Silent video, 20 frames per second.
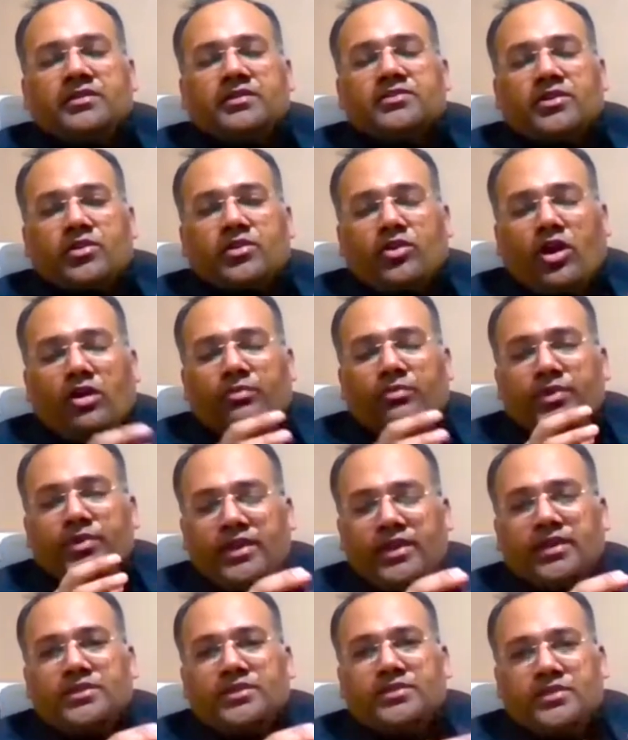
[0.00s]
it's a
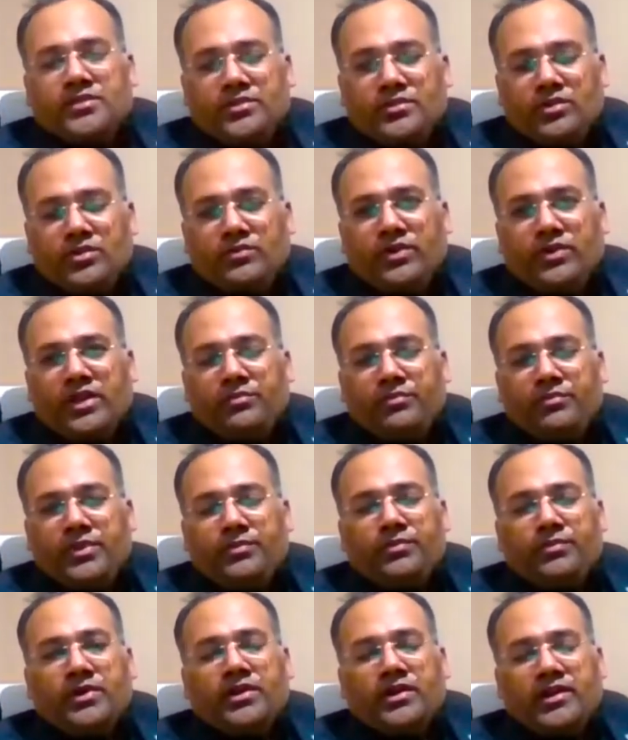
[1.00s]
combination, while
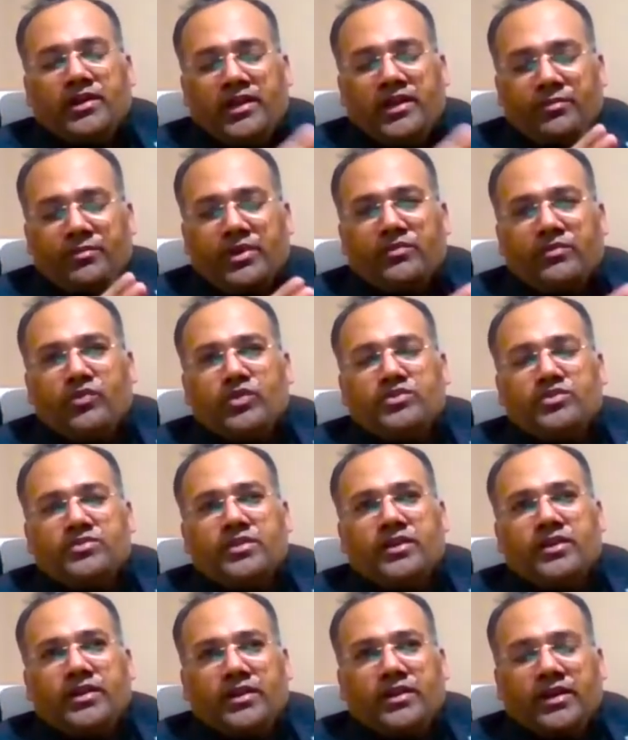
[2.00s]
people, a layman would
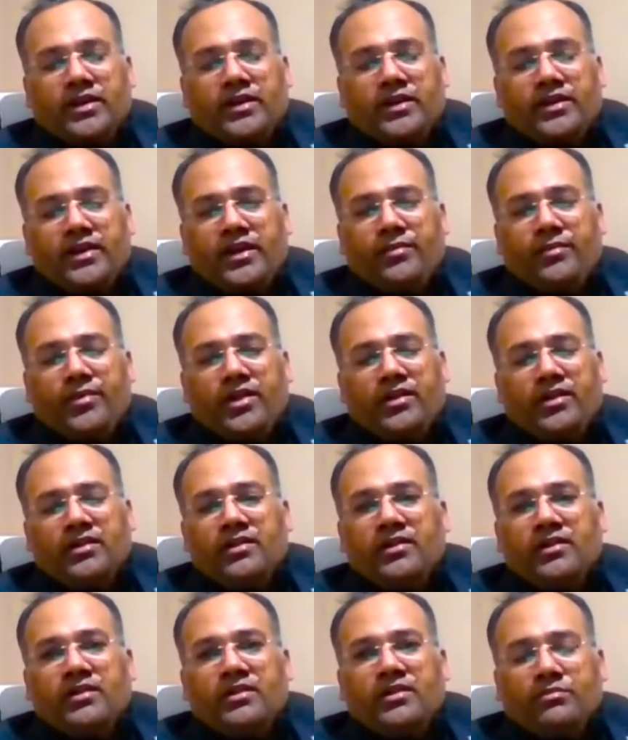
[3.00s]
say AI ML,
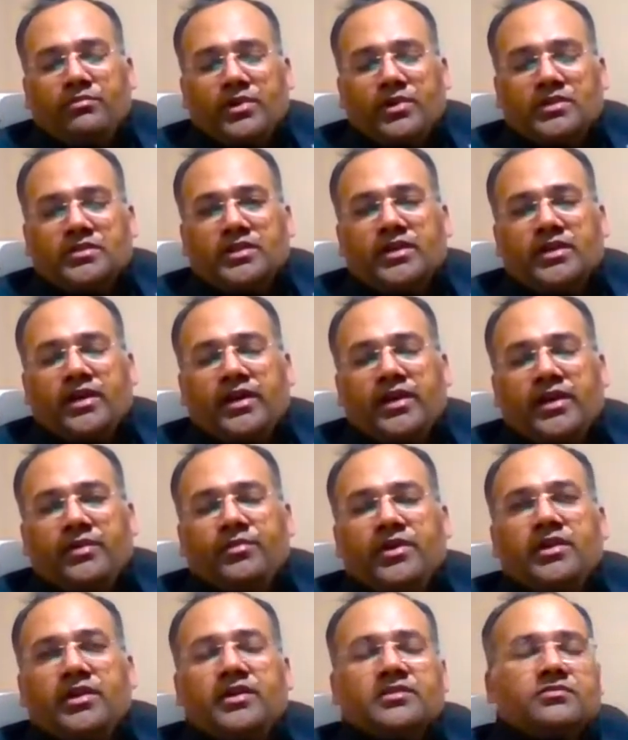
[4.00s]
but AI
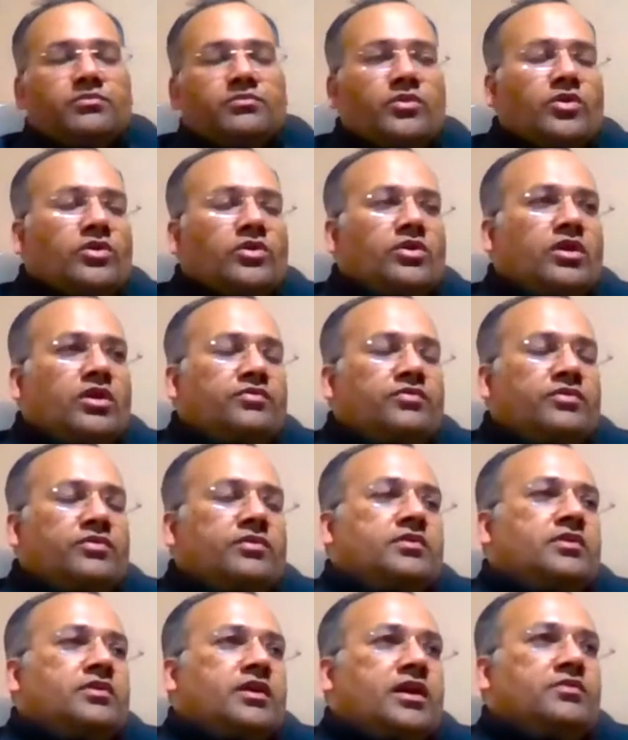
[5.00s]
ML is more of,
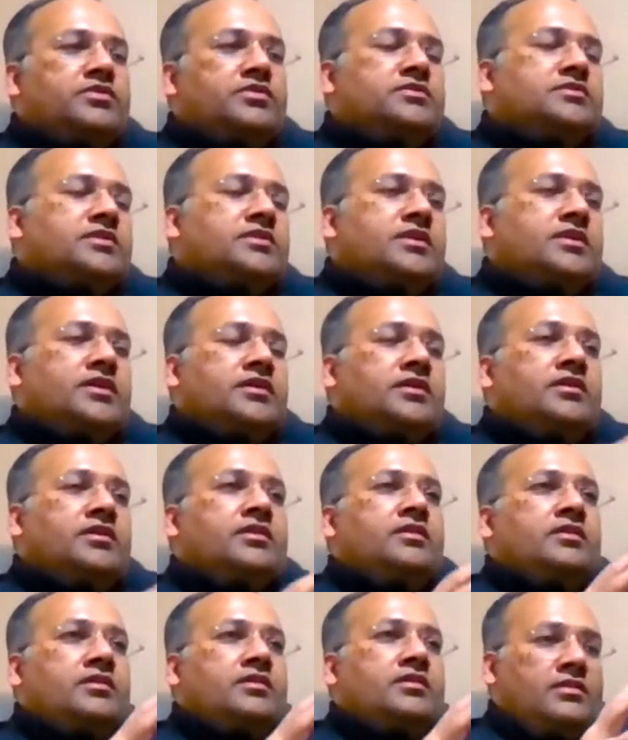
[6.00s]
I would say,
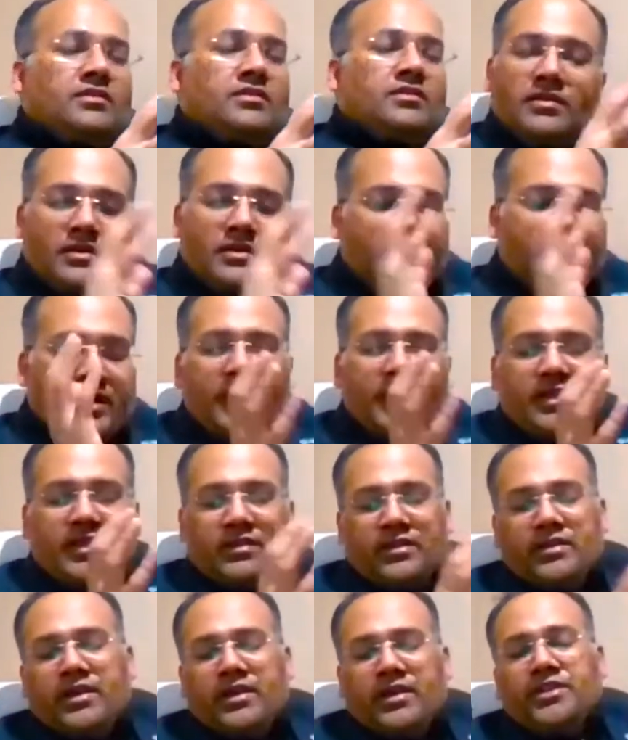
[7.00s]

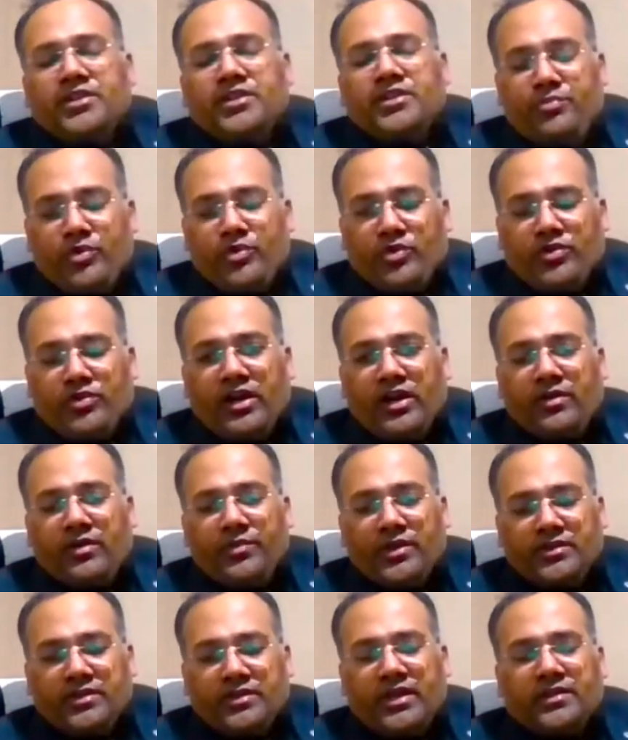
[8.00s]
again, an IT
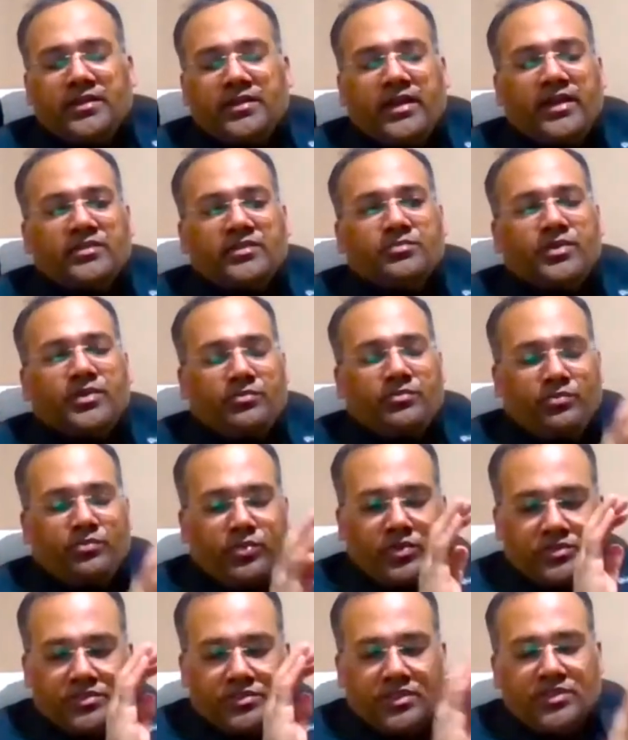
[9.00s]
programming that has been
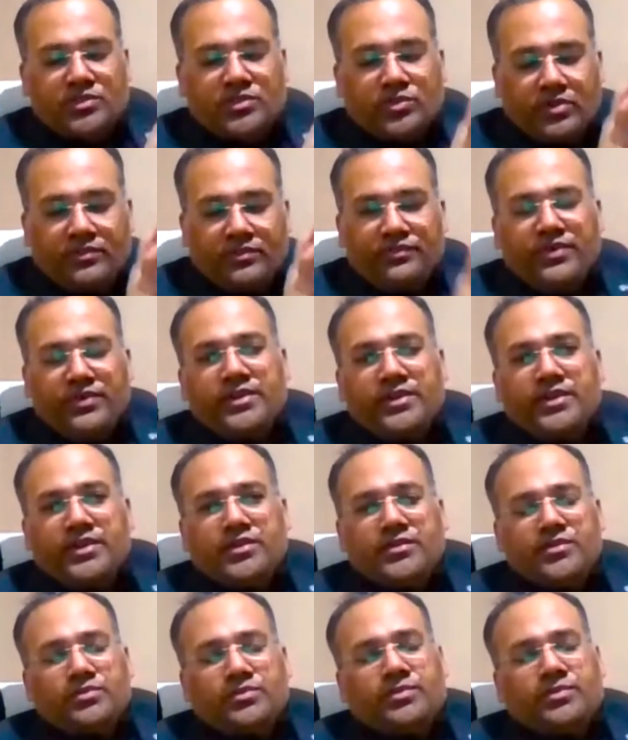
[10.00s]
put into or fed
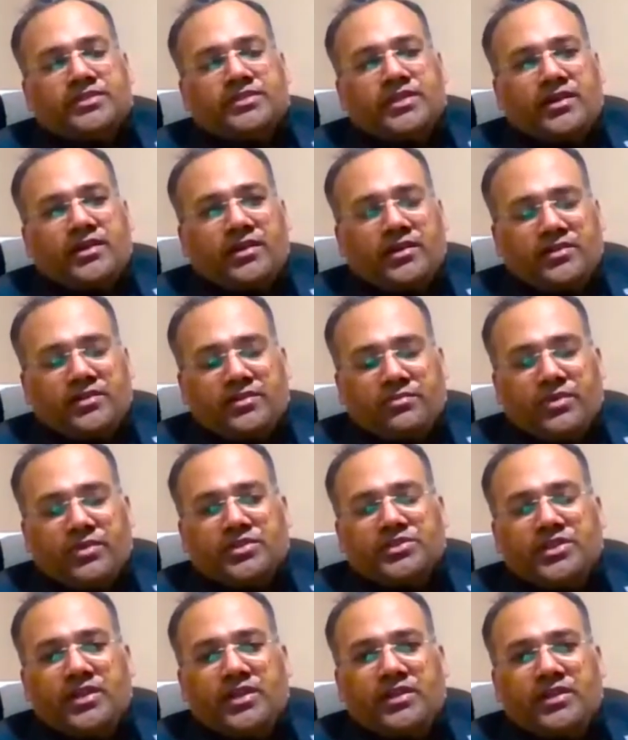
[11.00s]
into basically the
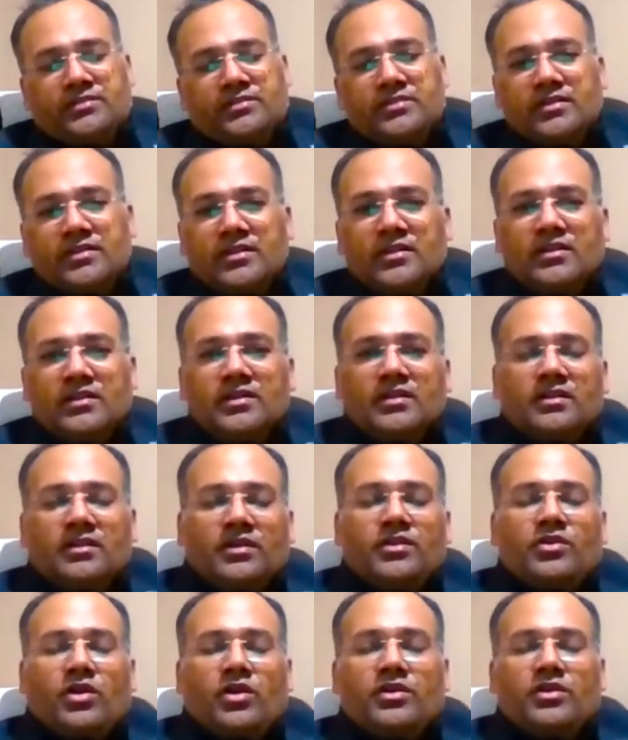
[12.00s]
machines
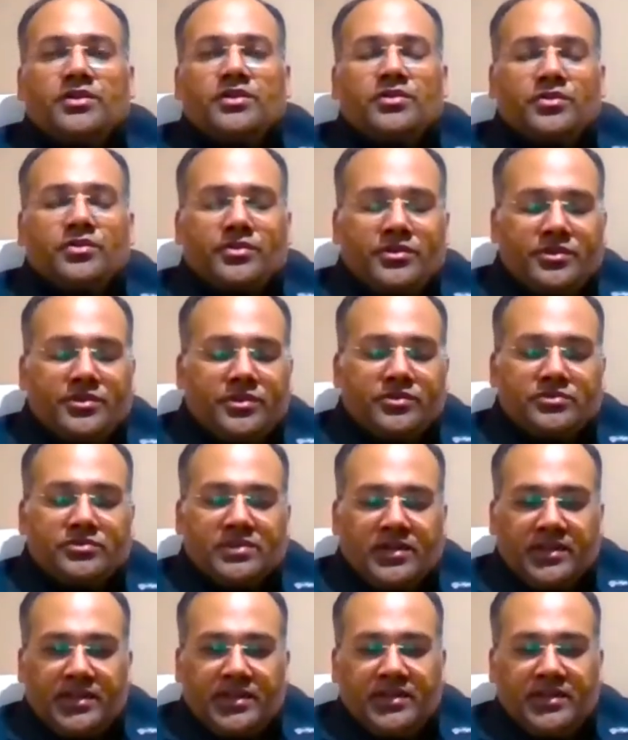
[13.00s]
in order to reduce
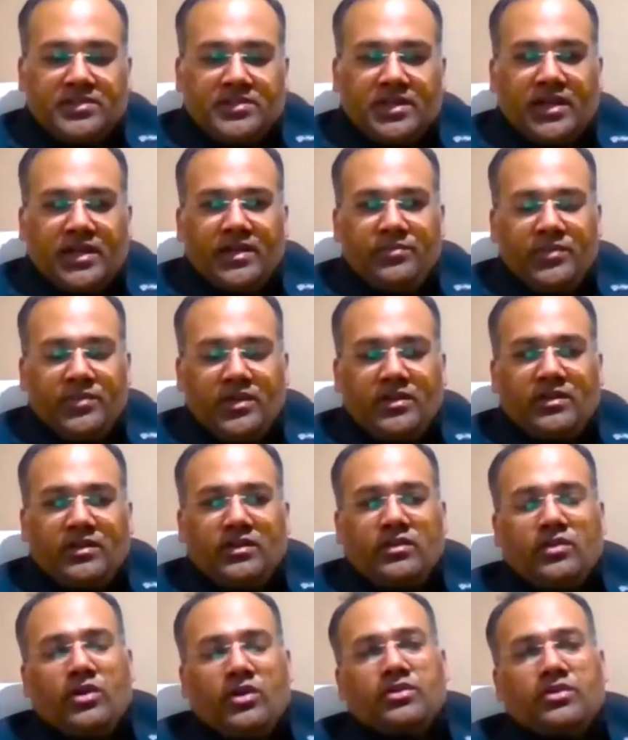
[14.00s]
the lead time,
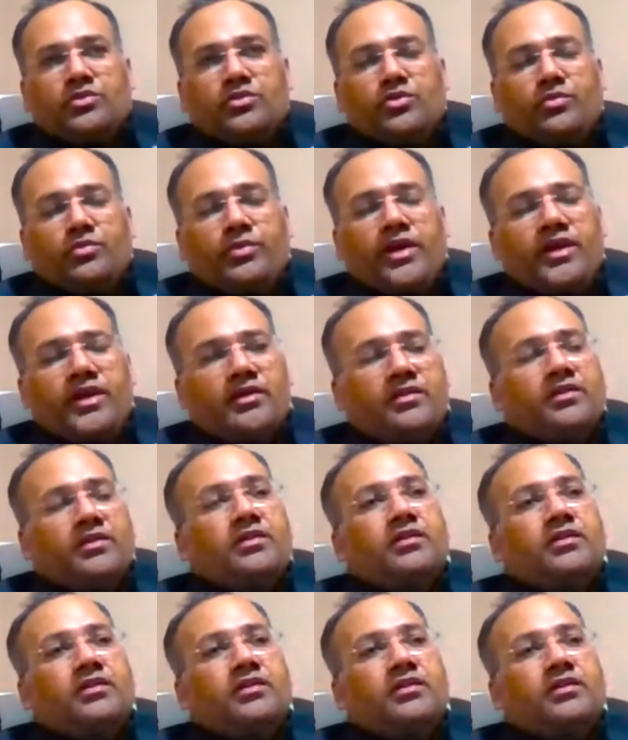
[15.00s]
in order to make